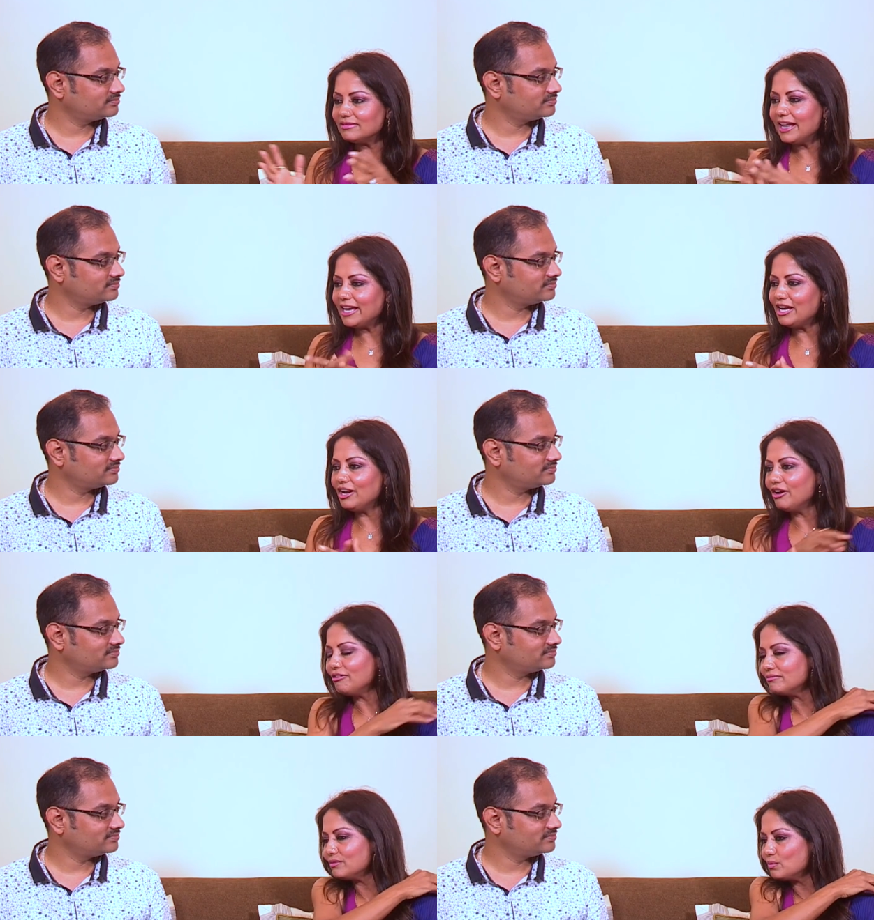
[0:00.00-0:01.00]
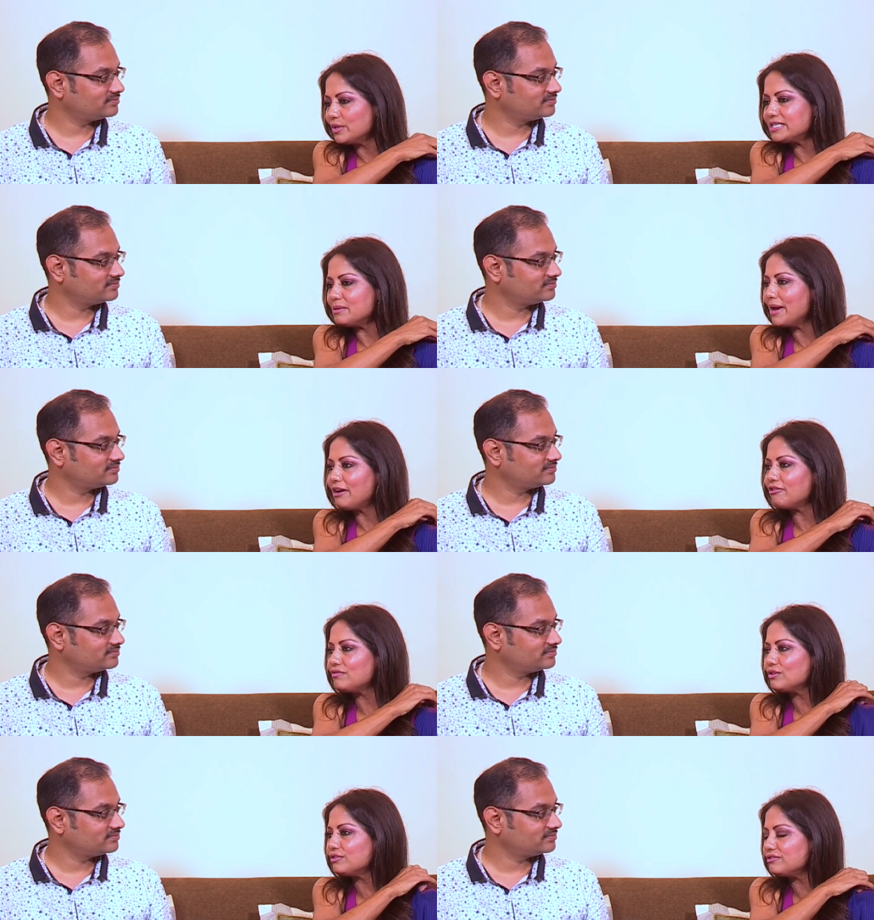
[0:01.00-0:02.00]
Speaker 1: Like, you know, what does it matter
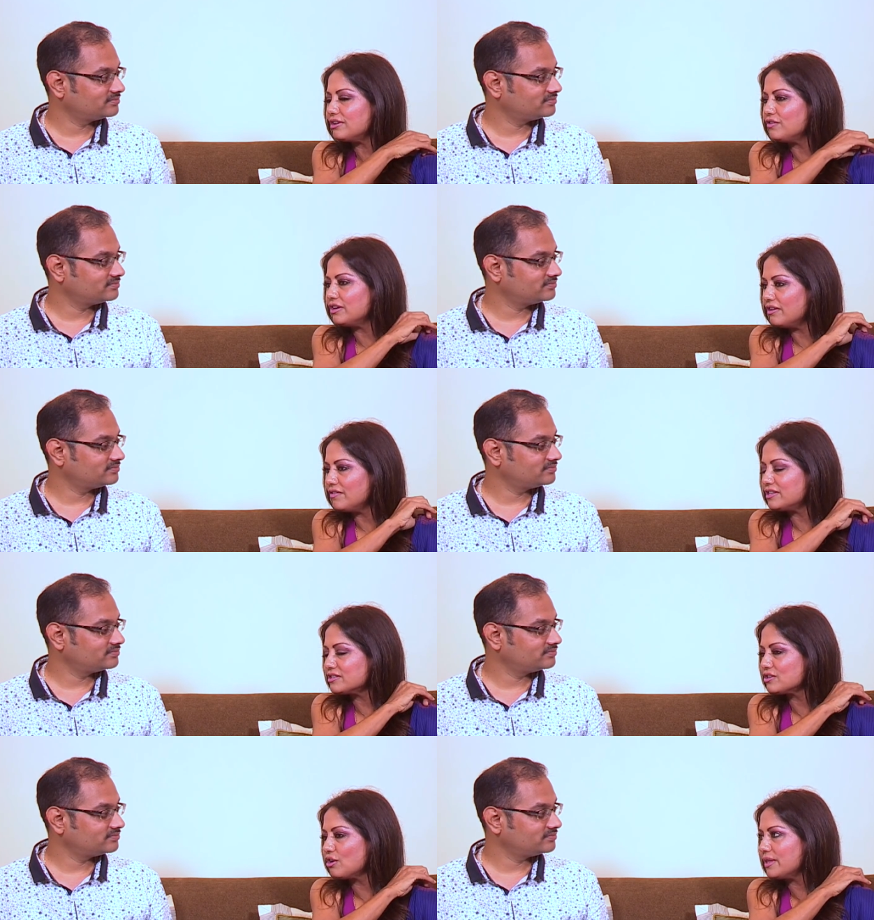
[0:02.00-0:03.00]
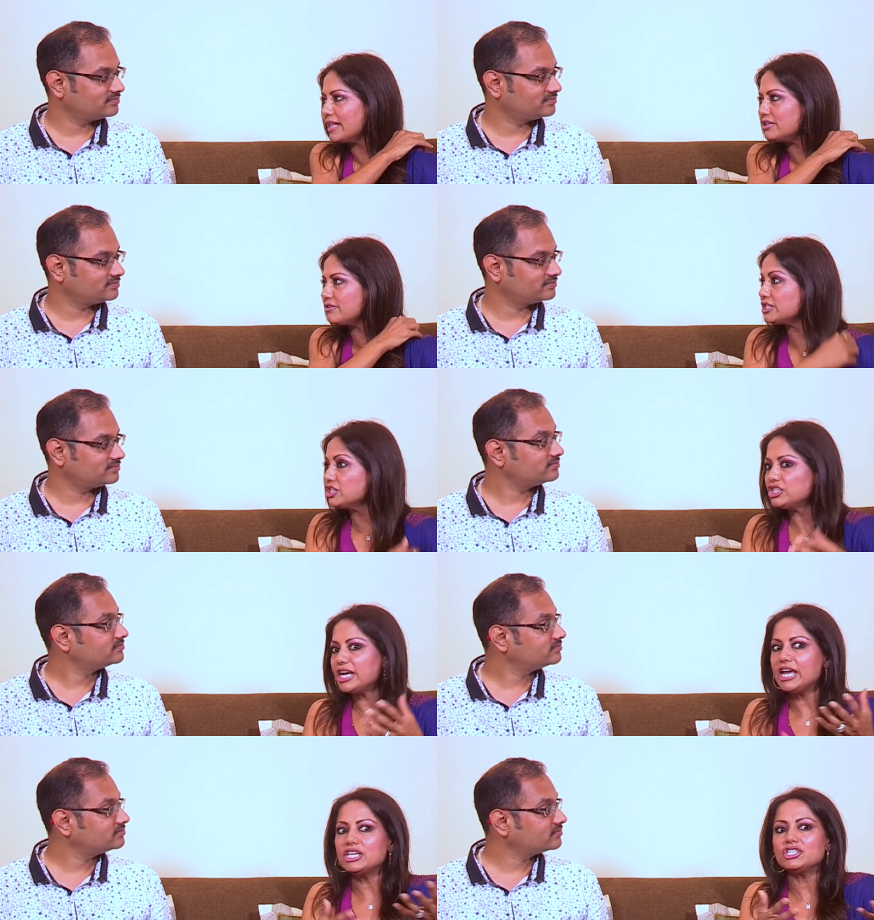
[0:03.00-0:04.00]
if, you, if, you, if it doesn't go in that direction?
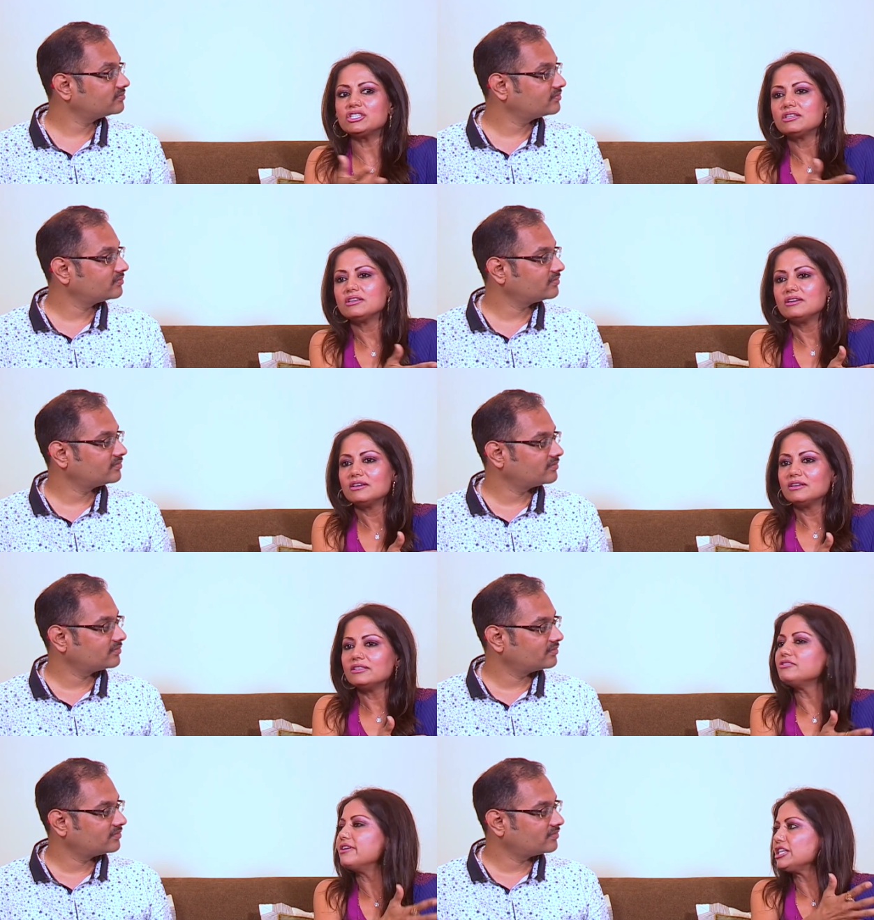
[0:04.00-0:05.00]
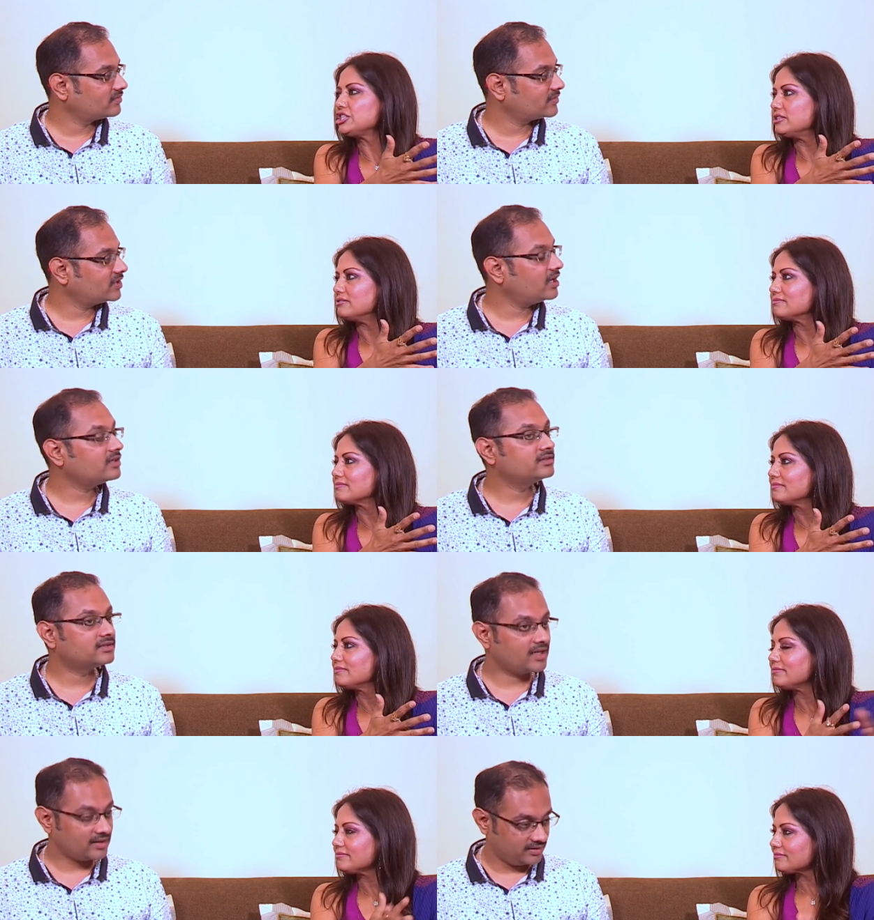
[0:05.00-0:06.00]
Change the direction.
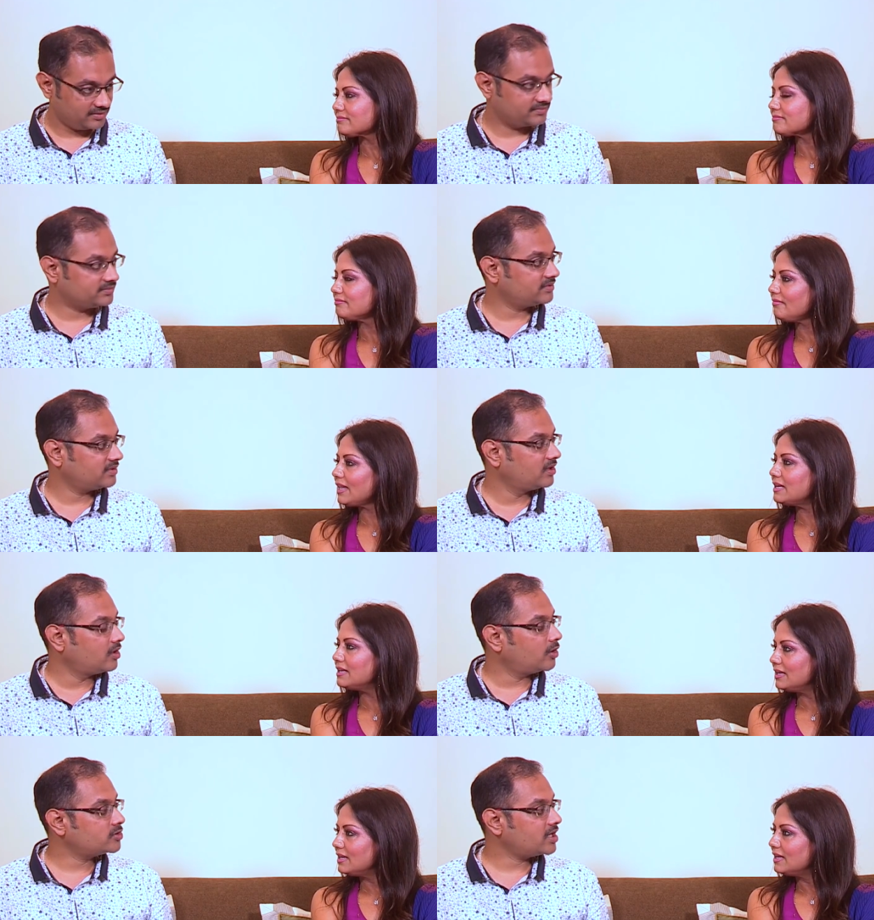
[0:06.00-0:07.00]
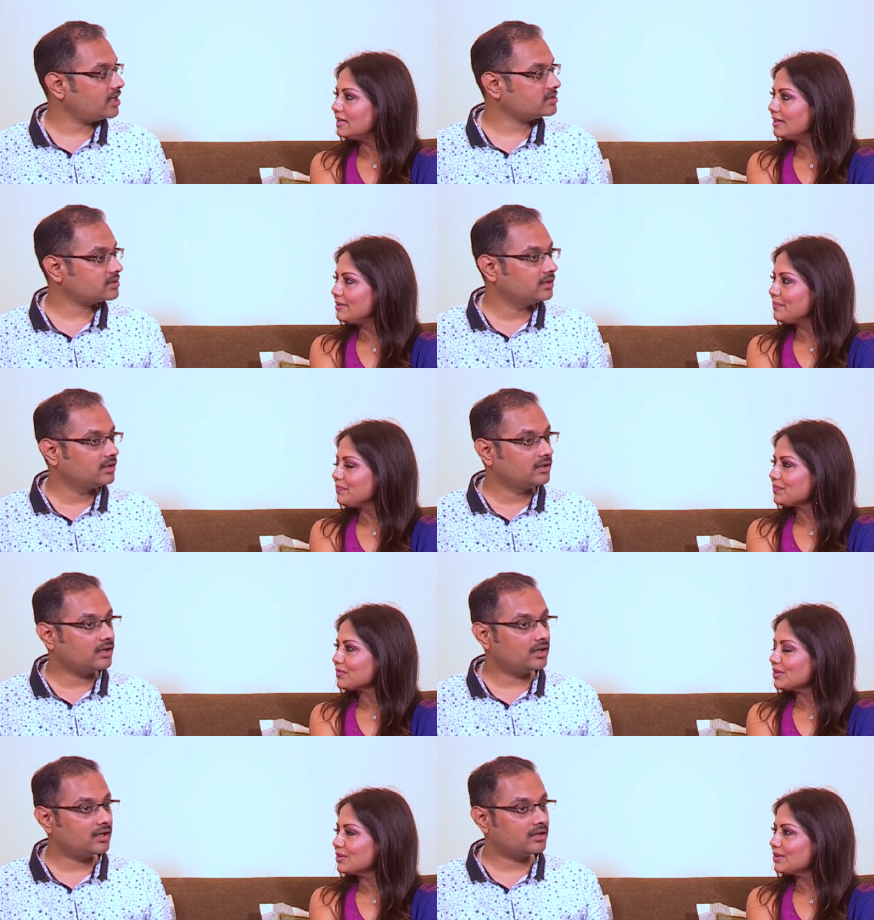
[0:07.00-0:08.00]
Speaker 2: Exactly. Or change
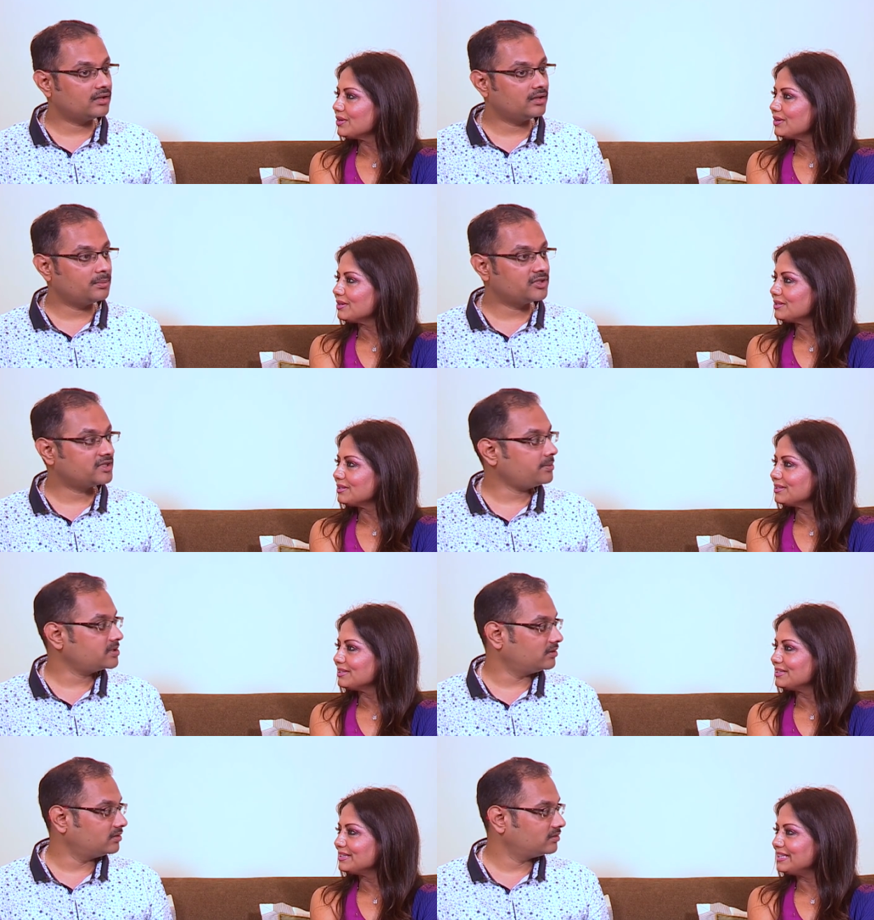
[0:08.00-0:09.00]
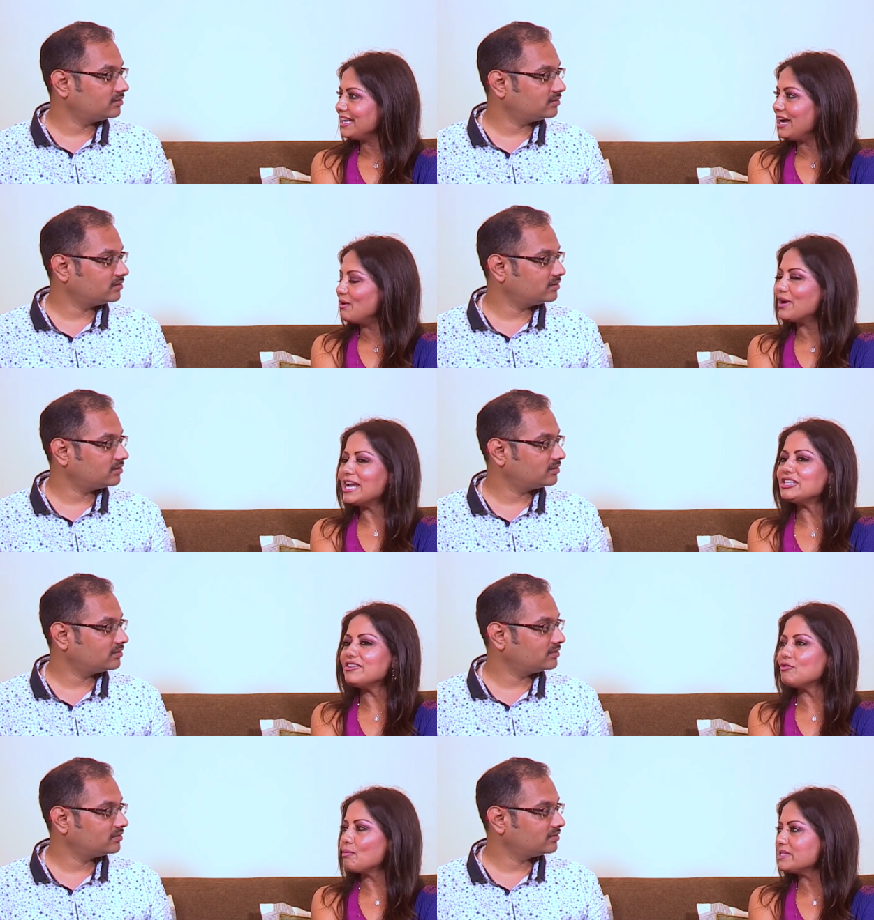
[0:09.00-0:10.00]
uh, the perception.
Speaker 1: Yeah, or
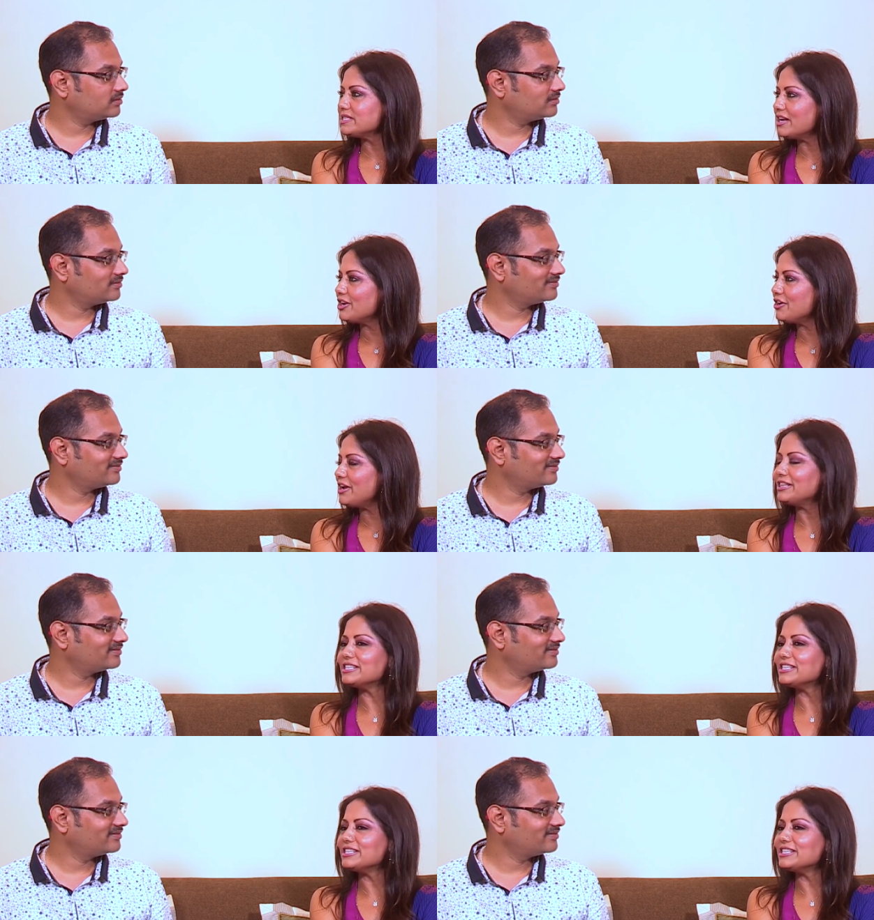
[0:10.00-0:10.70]
Anthony Robbins. I don't know,